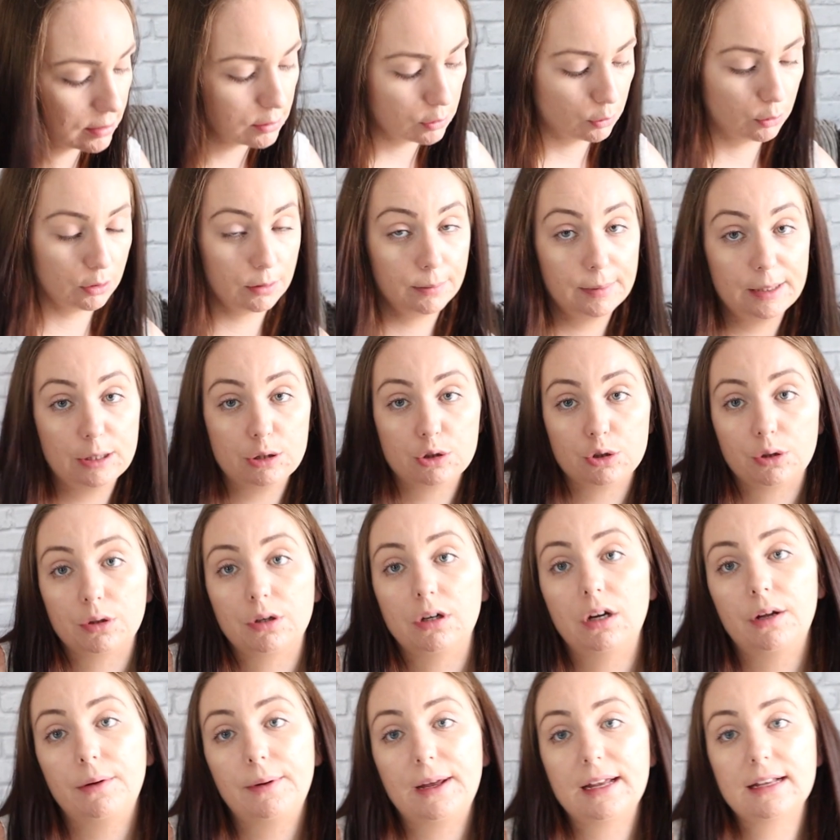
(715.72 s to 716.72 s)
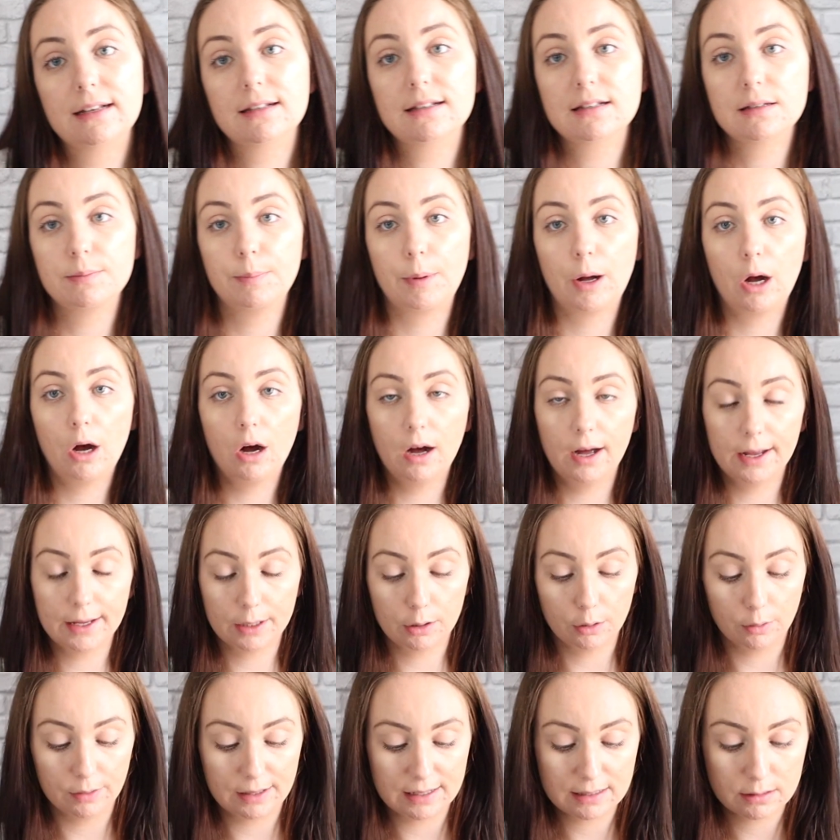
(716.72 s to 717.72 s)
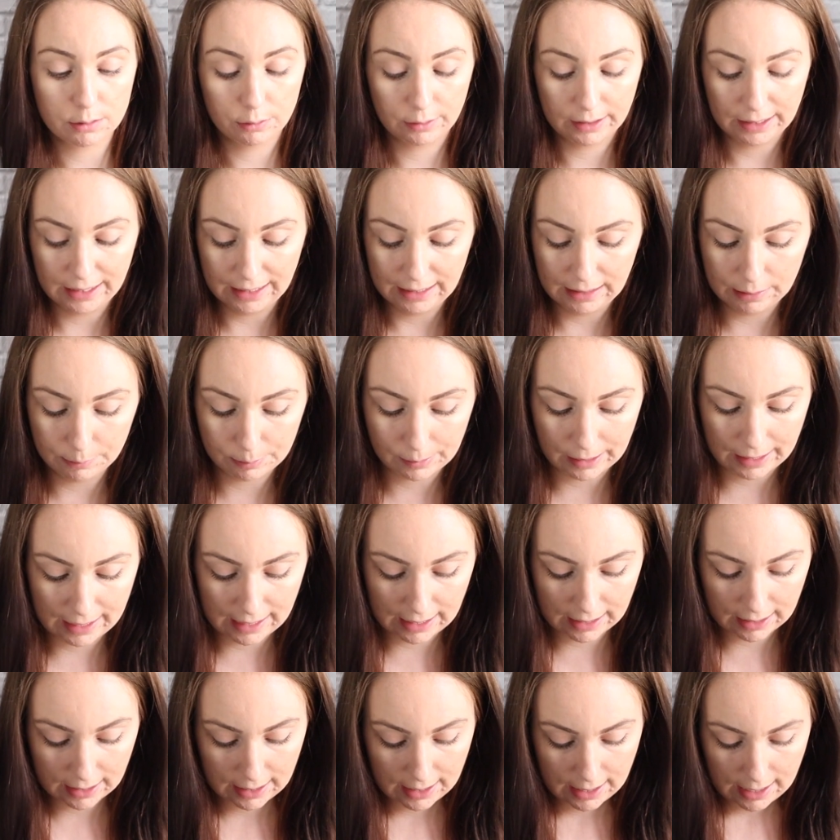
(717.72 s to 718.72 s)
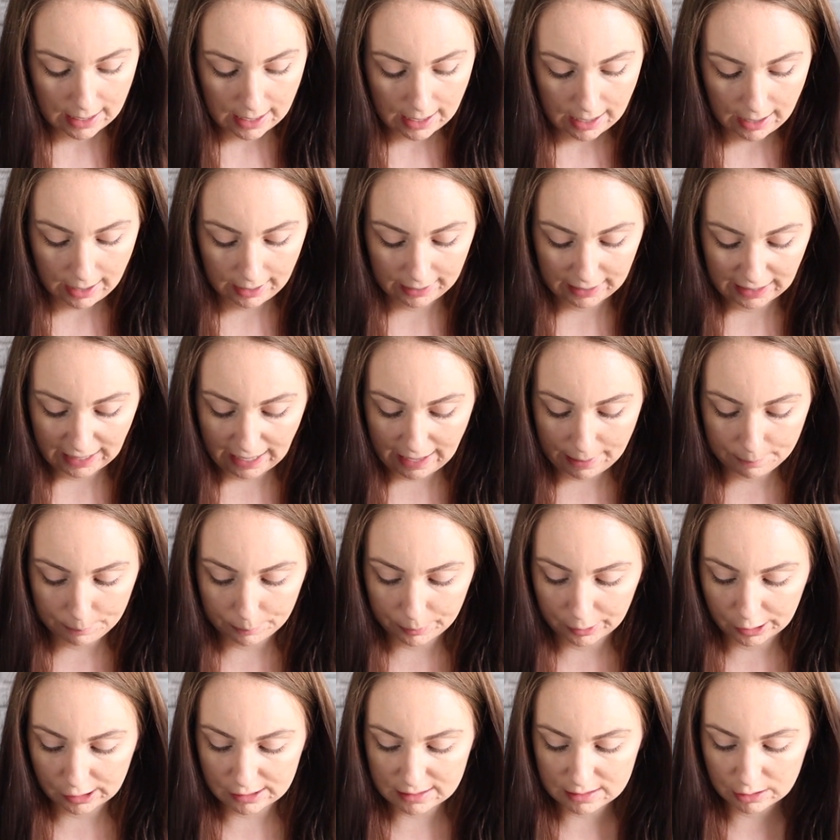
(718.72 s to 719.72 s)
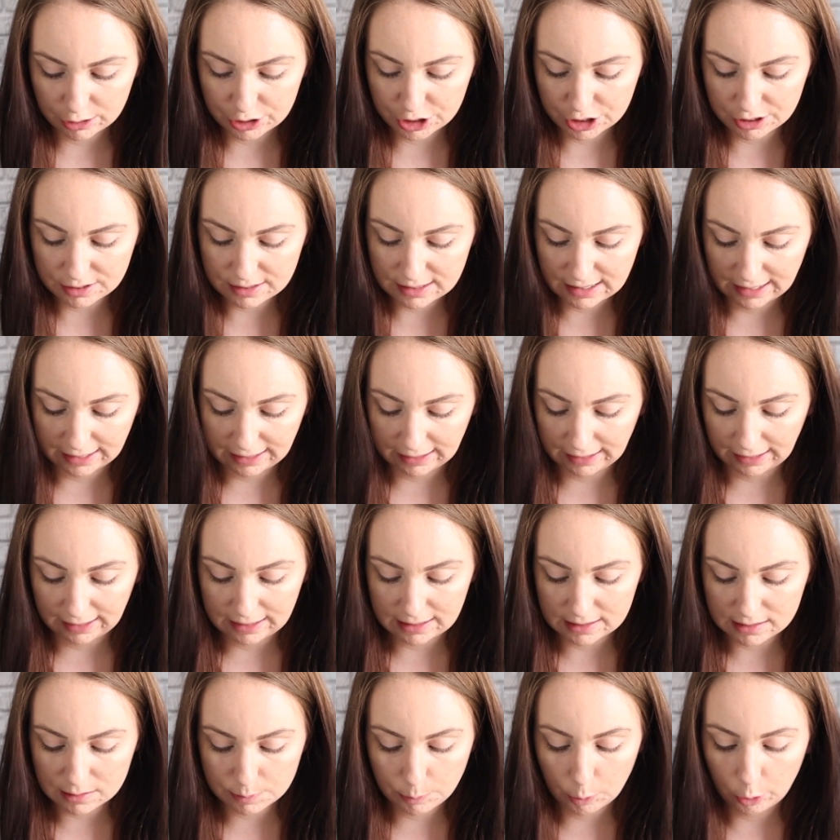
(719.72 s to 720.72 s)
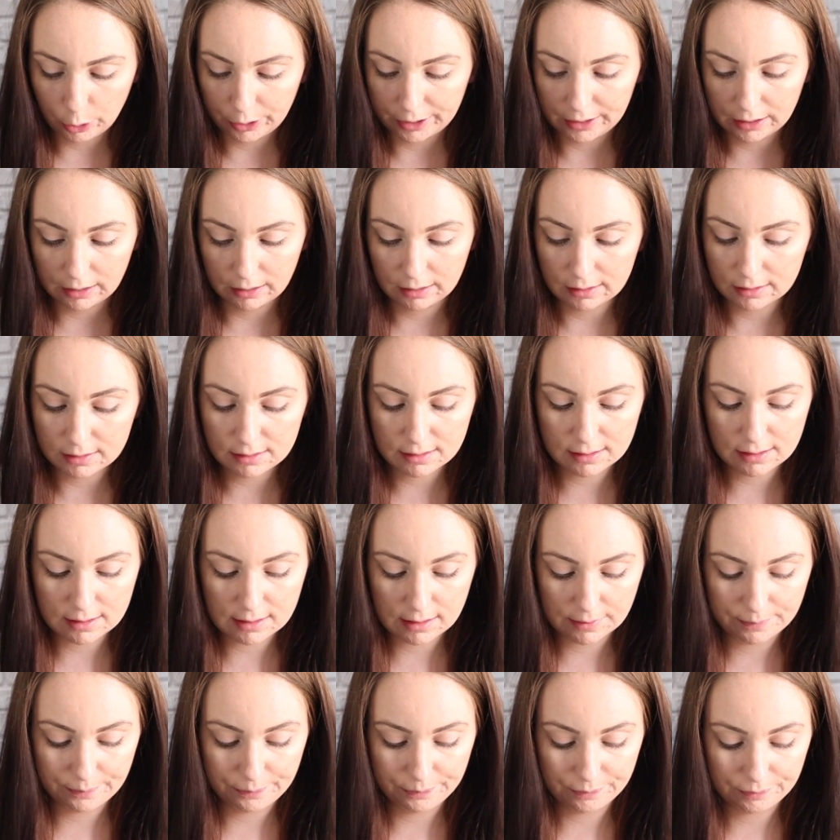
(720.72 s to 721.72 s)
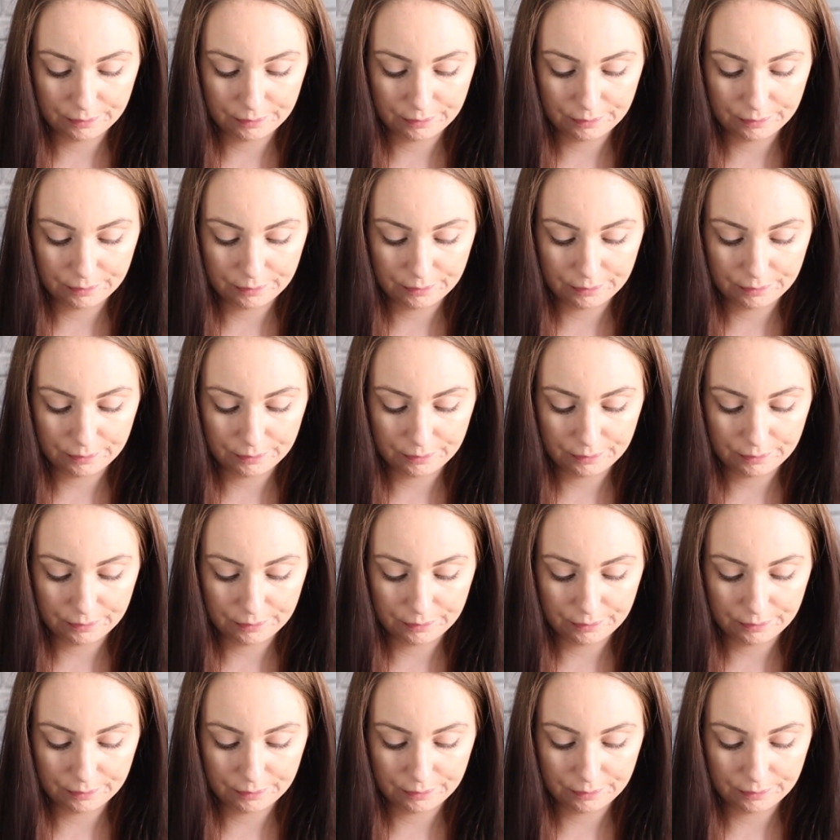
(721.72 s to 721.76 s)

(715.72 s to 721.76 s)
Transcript: saw them in John Lewis, but I got this on eBay, again, because I just think it is pointless